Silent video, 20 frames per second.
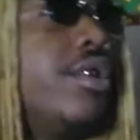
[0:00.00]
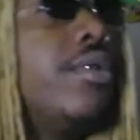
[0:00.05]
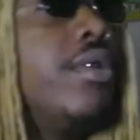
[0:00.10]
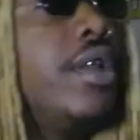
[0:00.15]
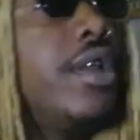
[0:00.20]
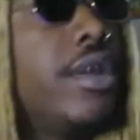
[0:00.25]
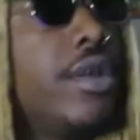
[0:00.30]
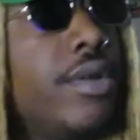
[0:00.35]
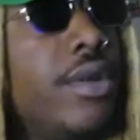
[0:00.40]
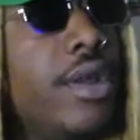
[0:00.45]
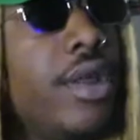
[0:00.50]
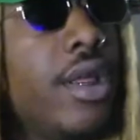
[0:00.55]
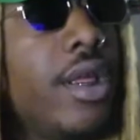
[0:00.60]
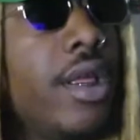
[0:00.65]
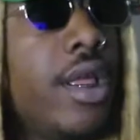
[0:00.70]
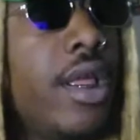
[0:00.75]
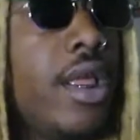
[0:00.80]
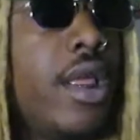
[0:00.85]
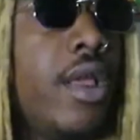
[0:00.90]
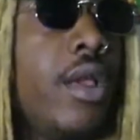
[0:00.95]
So listen,
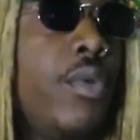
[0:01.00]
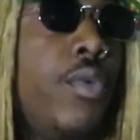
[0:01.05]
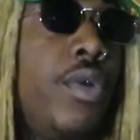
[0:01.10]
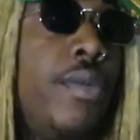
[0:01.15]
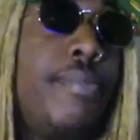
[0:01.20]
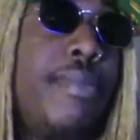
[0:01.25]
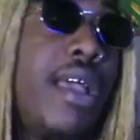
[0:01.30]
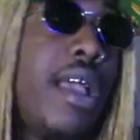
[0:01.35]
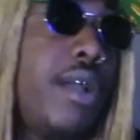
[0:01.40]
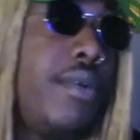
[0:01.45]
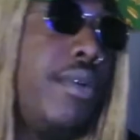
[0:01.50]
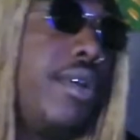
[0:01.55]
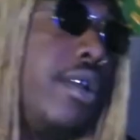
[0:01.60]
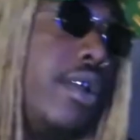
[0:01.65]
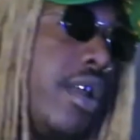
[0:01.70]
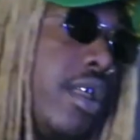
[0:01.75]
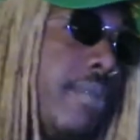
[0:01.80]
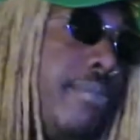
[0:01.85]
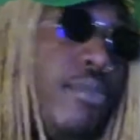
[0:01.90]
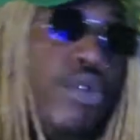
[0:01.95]
we back with
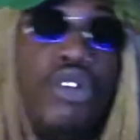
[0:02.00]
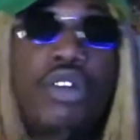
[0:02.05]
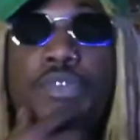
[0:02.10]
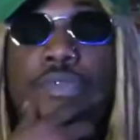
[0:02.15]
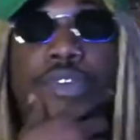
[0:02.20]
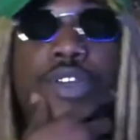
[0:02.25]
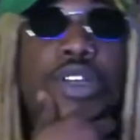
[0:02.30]
another music